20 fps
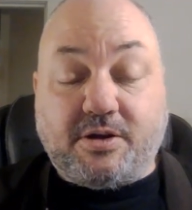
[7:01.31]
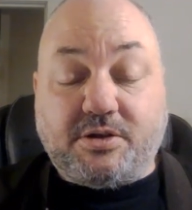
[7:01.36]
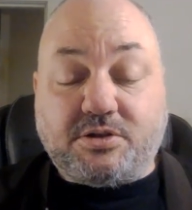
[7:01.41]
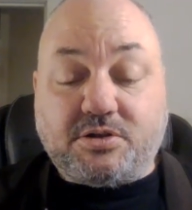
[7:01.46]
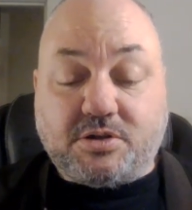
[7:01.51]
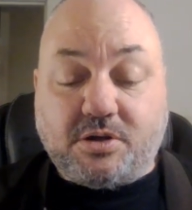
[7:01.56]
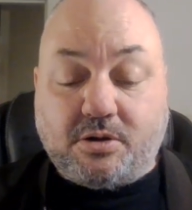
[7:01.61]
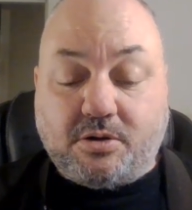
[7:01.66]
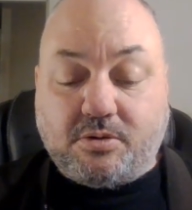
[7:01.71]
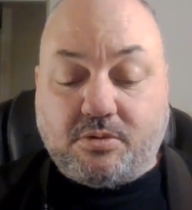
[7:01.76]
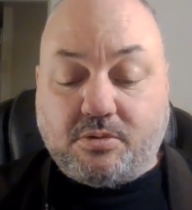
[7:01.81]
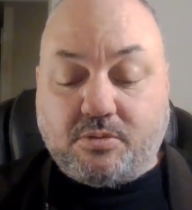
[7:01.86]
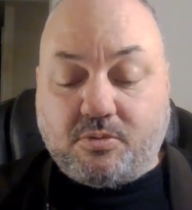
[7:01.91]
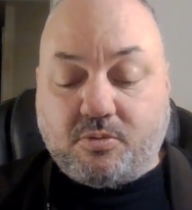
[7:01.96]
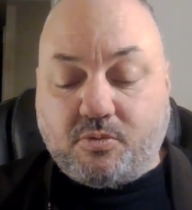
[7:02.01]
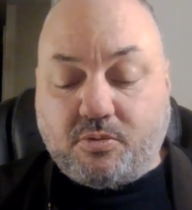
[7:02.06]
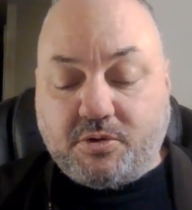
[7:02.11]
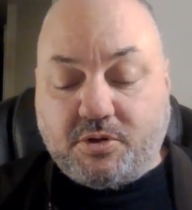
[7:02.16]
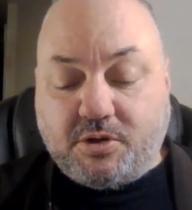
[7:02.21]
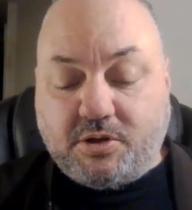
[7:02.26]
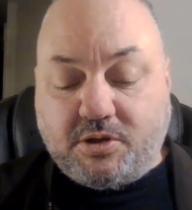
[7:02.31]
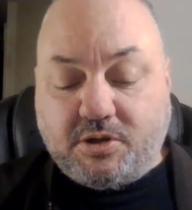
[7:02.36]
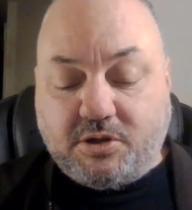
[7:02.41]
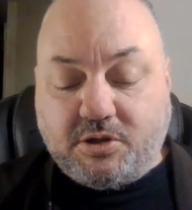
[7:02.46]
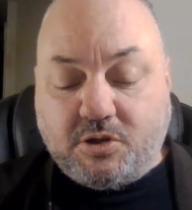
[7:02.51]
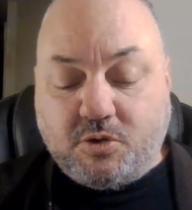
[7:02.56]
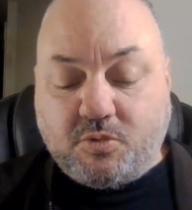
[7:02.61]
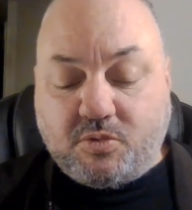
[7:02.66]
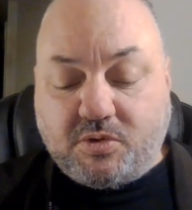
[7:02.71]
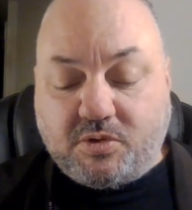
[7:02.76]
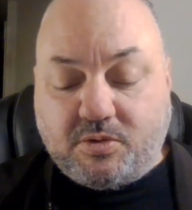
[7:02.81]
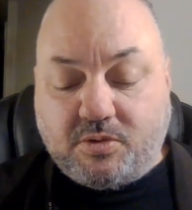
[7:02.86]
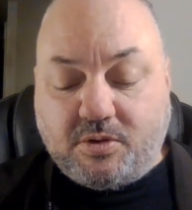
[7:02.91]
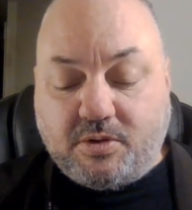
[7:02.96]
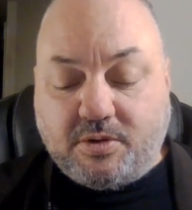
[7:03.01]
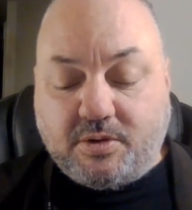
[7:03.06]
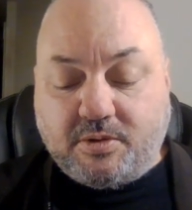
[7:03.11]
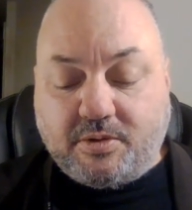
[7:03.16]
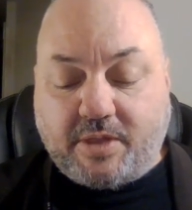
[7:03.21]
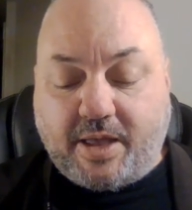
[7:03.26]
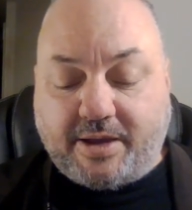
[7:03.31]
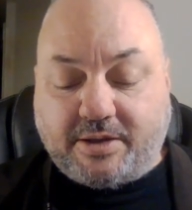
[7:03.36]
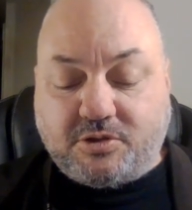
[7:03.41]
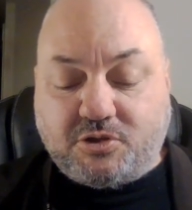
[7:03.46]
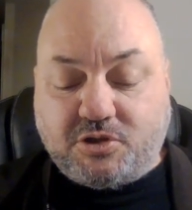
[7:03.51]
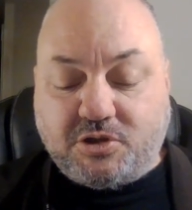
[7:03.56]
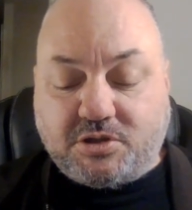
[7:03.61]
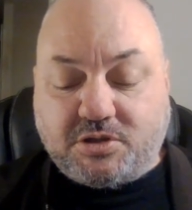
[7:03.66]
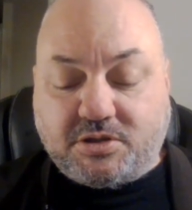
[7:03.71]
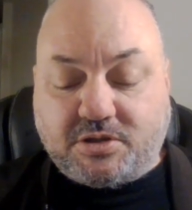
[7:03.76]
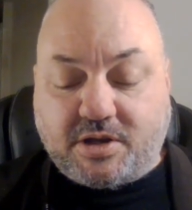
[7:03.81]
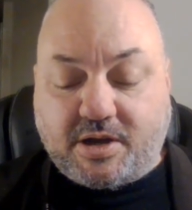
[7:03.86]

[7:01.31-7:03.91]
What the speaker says: So you like just